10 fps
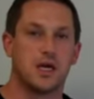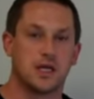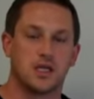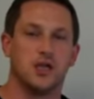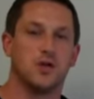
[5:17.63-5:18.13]

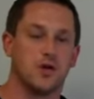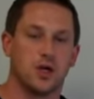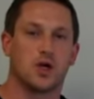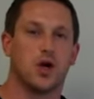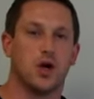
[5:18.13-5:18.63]
continue to
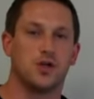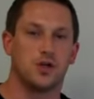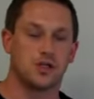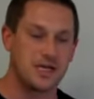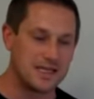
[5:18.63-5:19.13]
encourage you
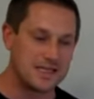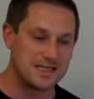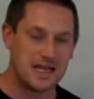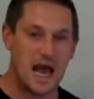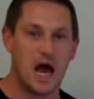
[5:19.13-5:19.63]
to say this
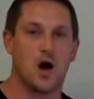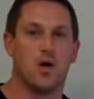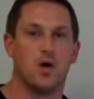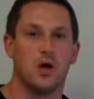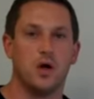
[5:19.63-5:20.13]
is
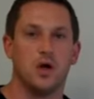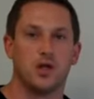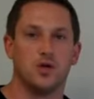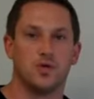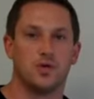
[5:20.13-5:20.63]
how
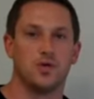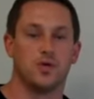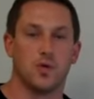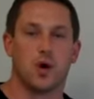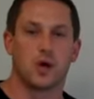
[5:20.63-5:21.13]
you do
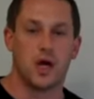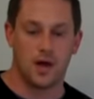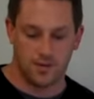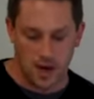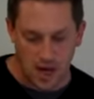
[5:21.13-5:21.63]
the work
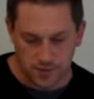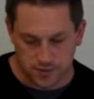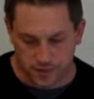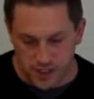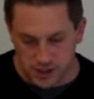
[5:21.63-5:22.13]
of
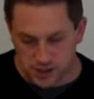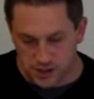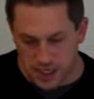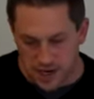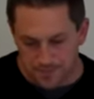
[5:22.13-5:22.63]
observations.